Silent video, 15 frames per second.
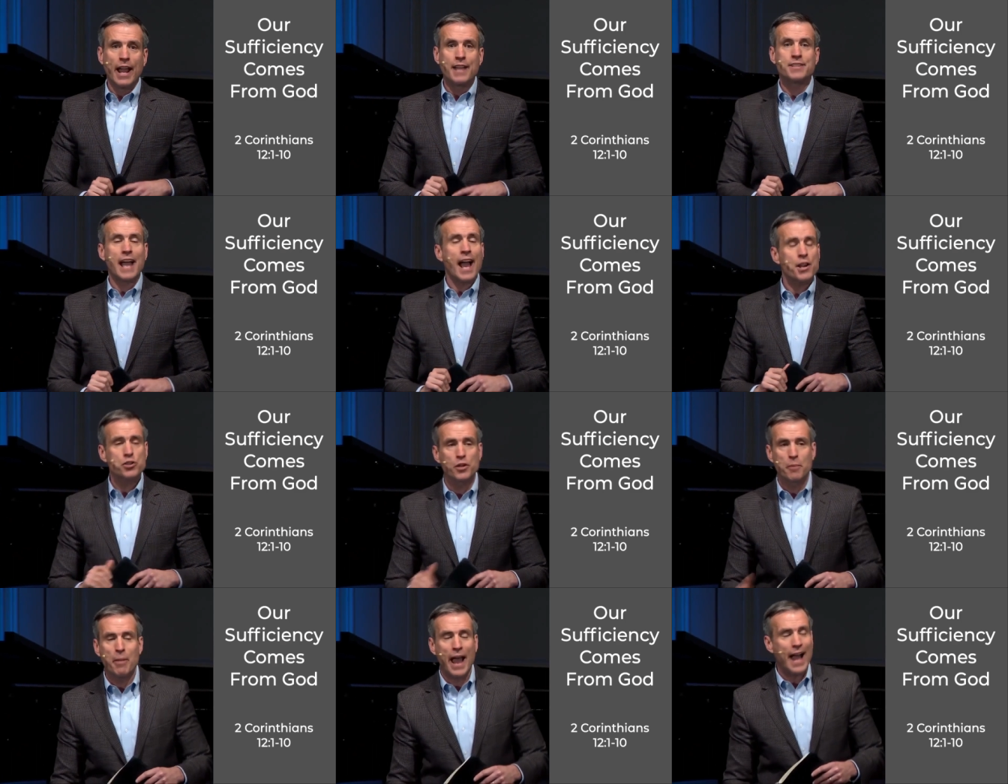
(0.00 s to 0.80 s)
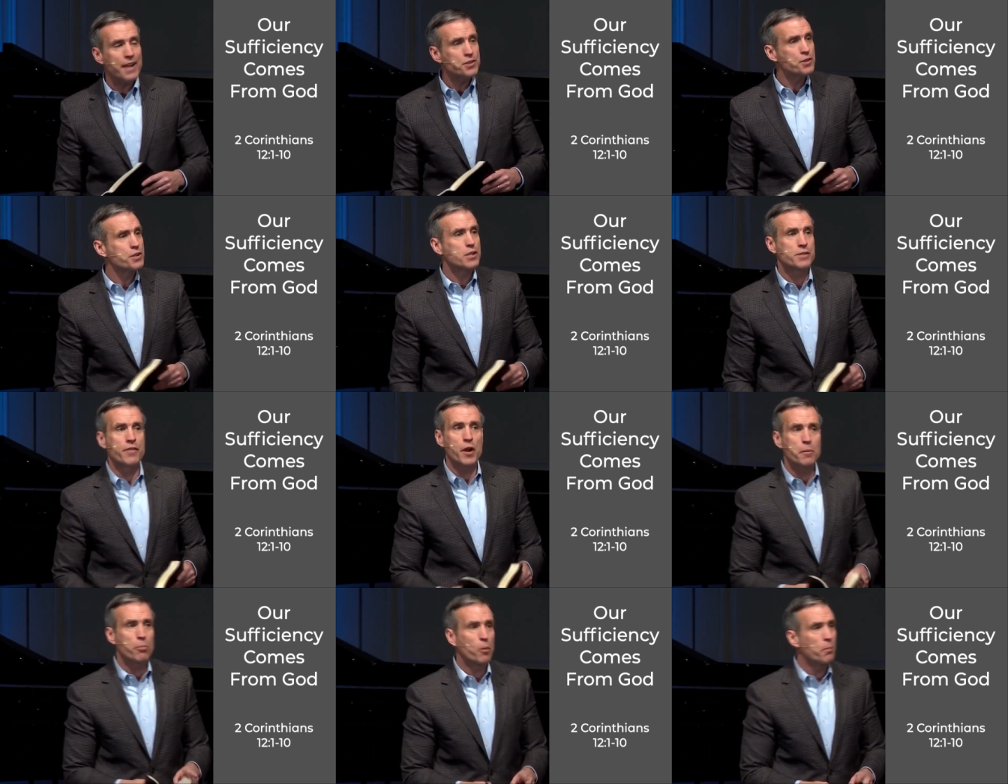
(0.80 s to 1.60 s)
It's actually a passage that's
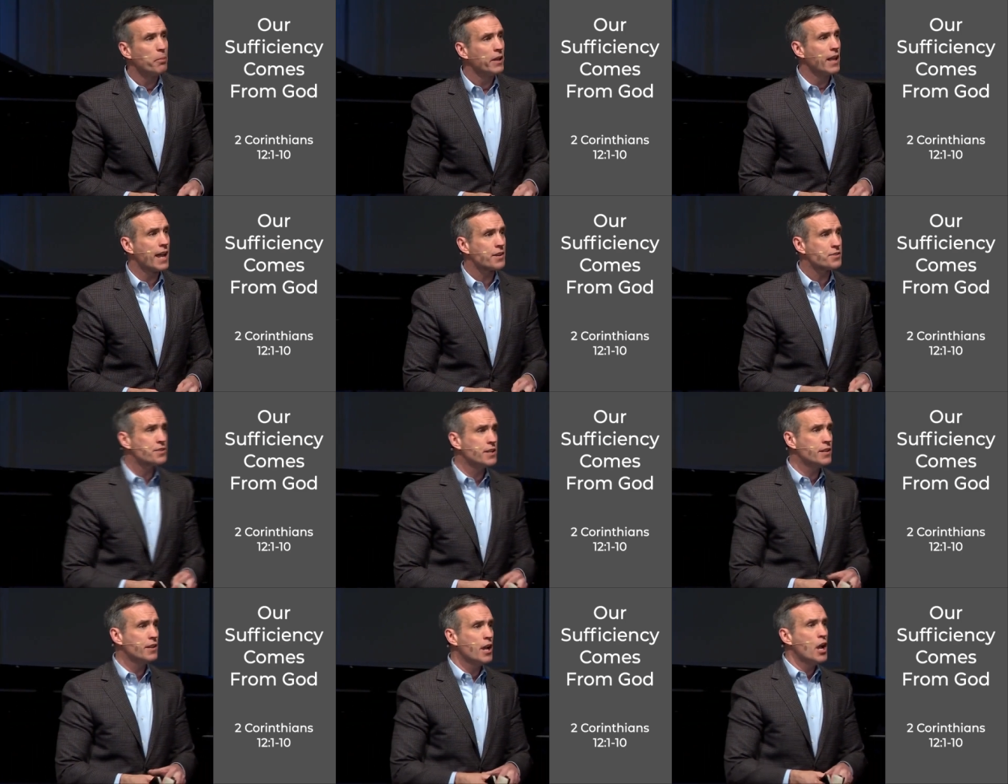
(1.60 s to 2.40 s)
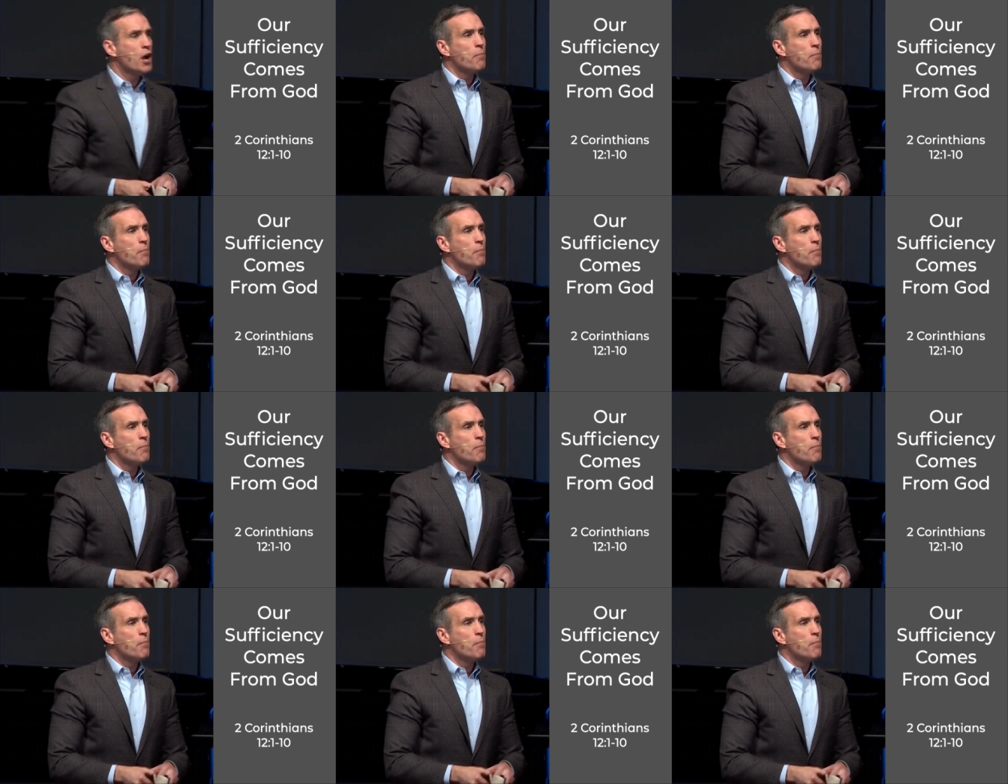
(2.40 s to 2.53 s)
very perplexing.